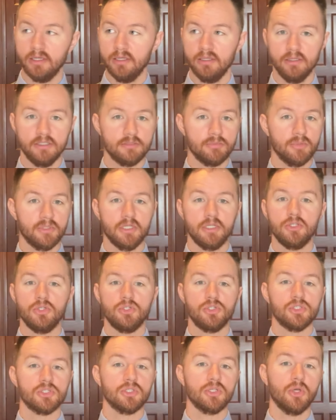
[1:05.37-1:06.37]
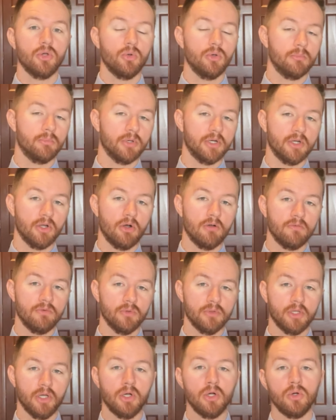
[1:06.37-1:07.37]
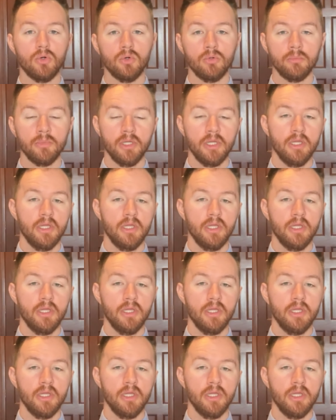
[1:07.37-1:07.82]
Let's pretend you just go and put an offer on the home